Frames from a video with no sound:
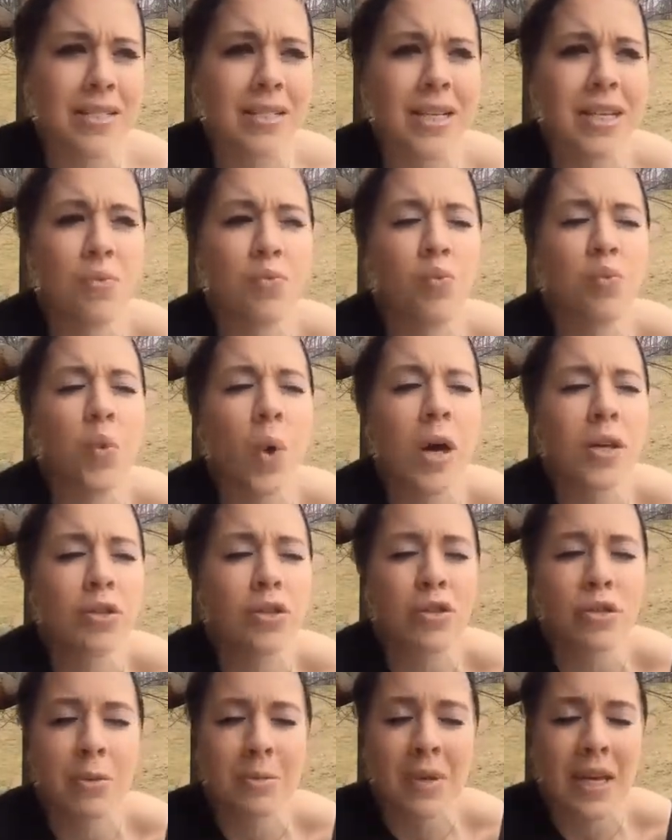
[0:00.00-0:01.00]
He wants you
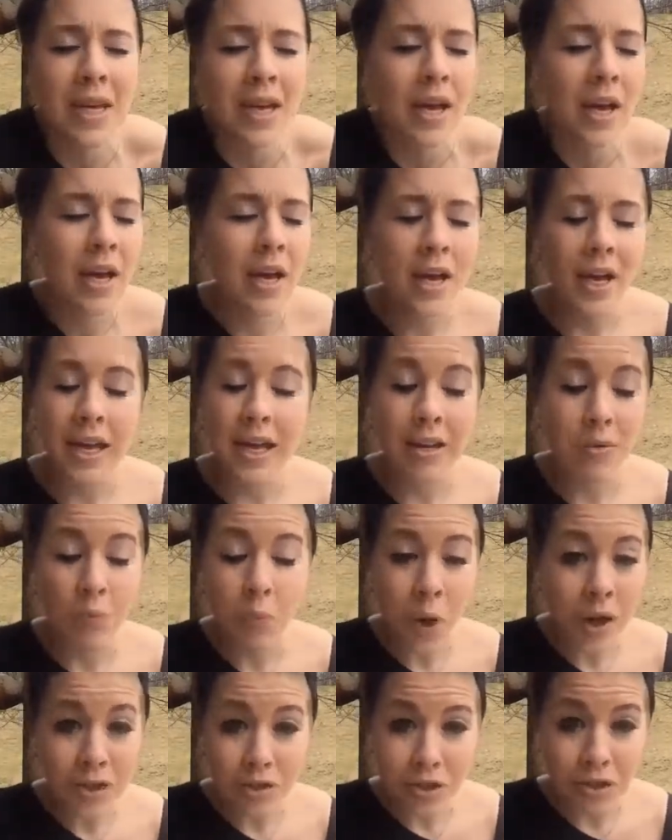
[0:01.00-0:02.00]

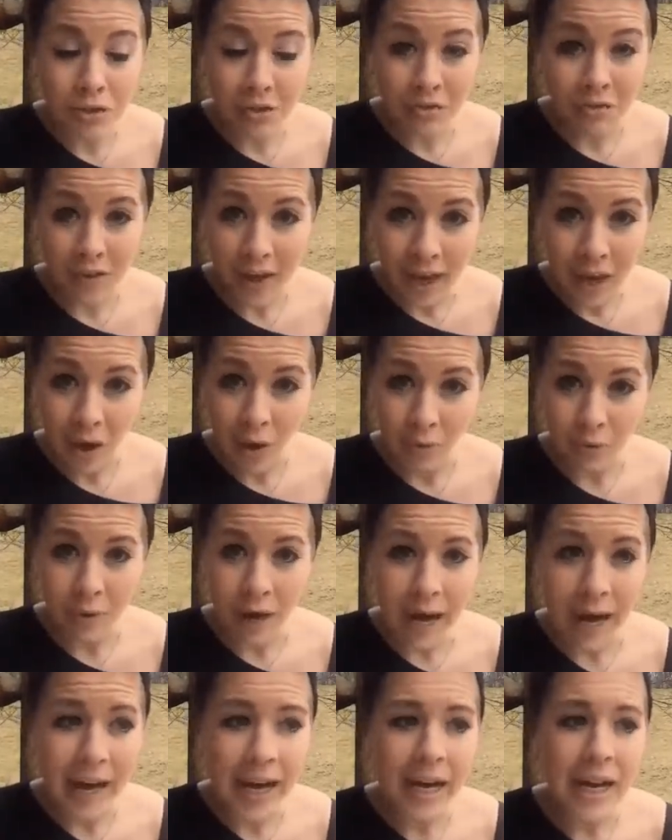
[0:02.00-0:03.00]
to fail,
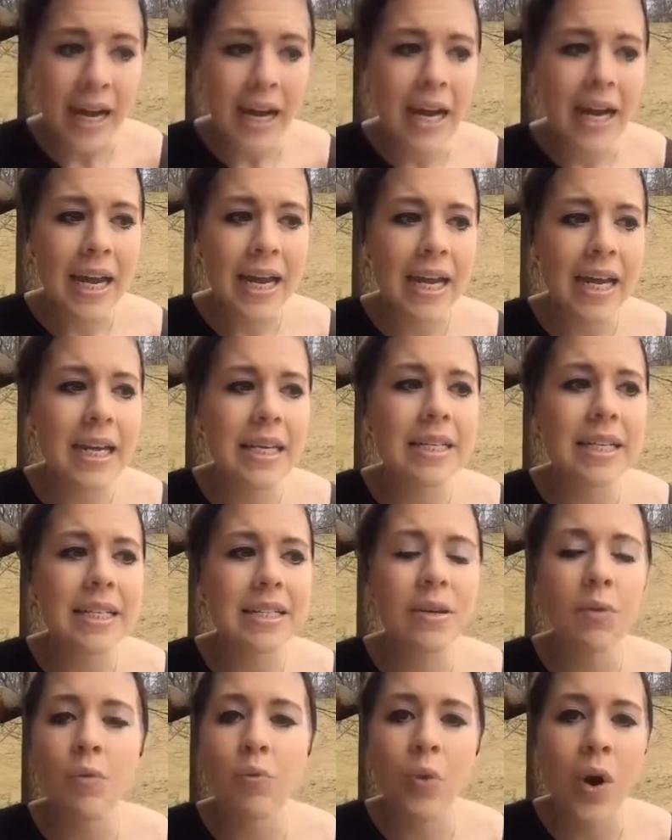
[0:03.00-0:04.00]
right? He
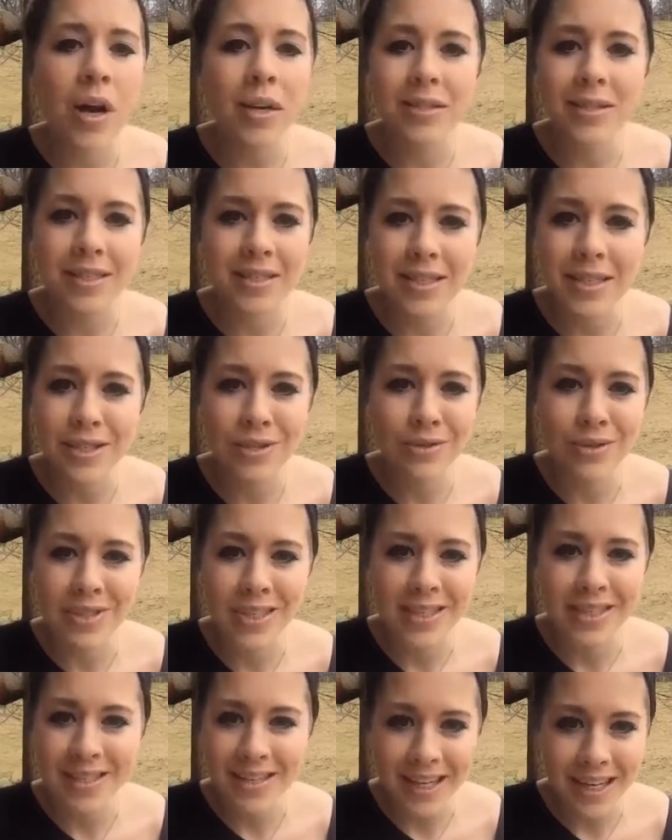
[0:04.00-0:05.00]
doesn't want to see you
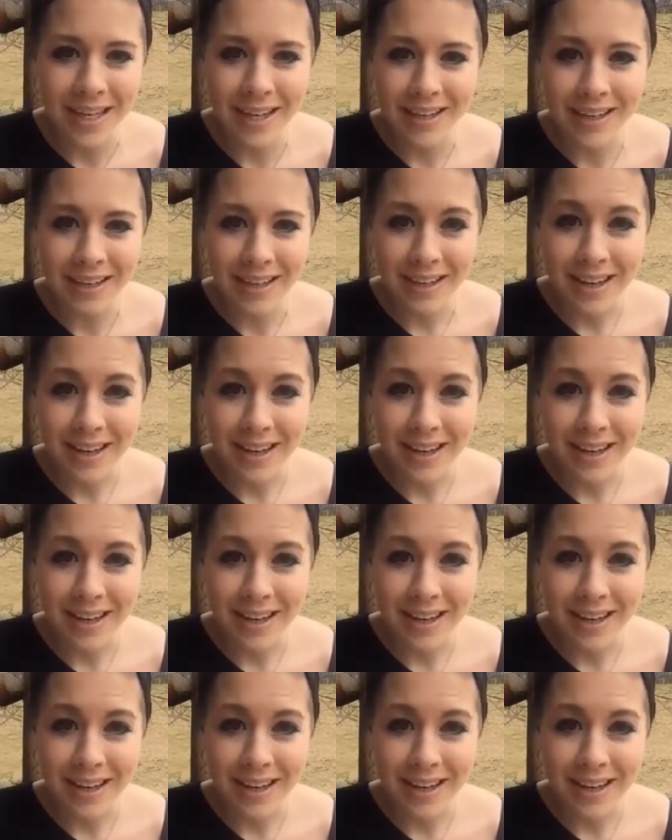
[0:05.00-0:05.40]
succeed.